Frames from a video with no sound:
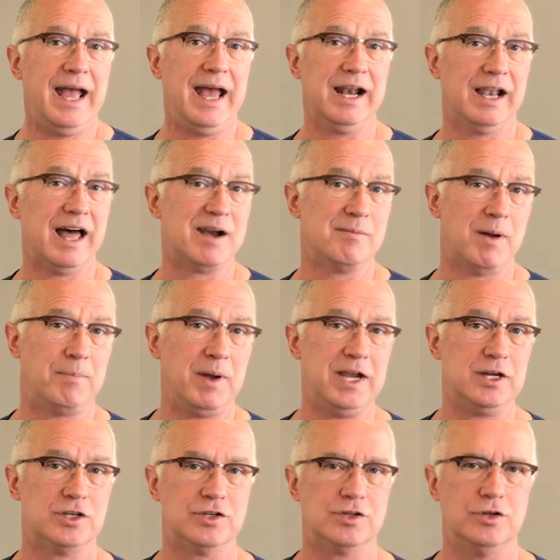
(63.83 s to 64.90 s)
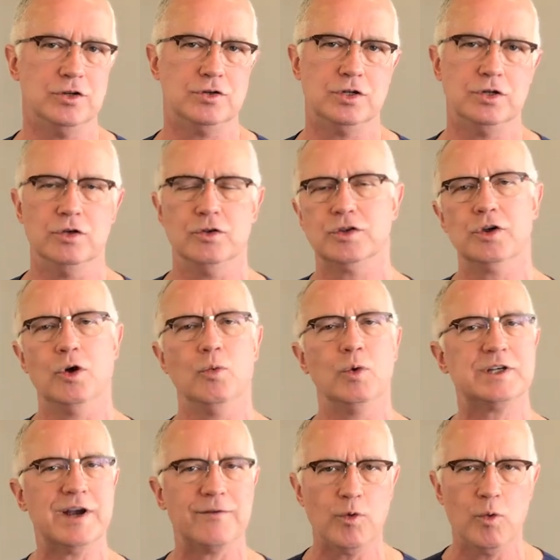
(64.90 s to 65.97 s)
and a lot of my patients do too. So
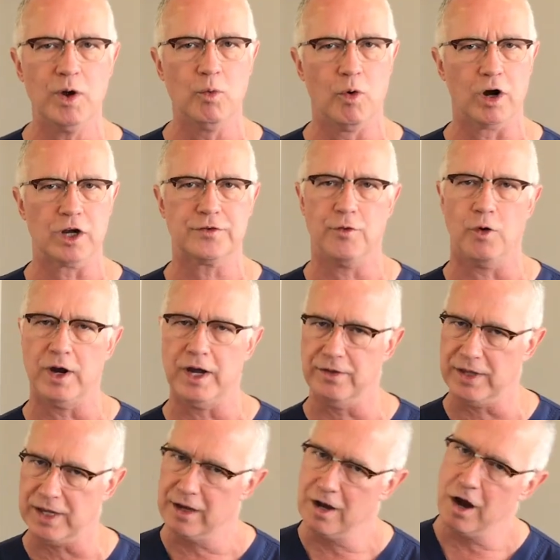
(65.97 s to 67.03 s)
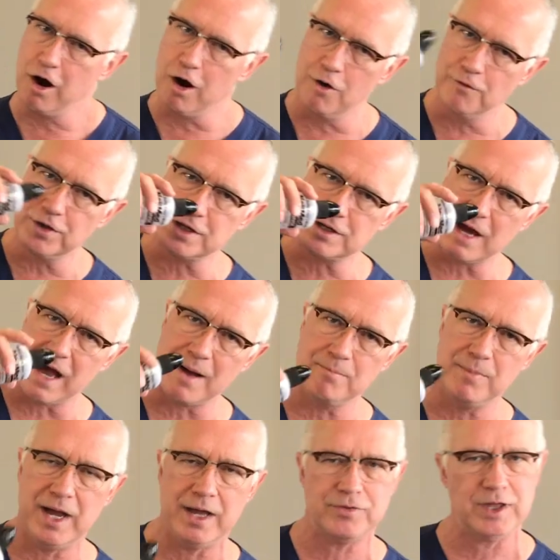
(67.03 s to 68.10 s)
whichever one works for you, the over the top
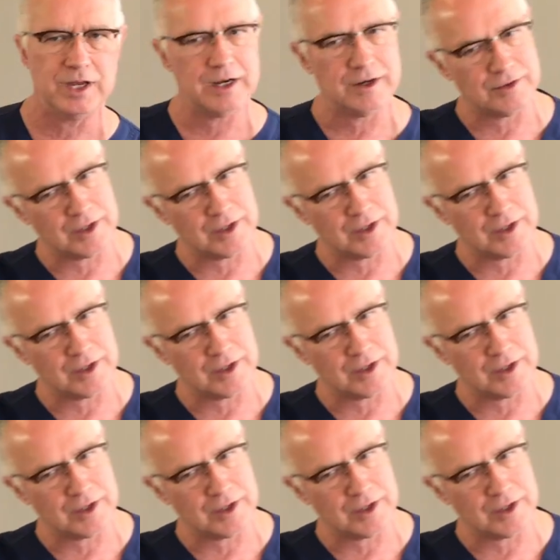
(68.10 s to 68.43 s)
method and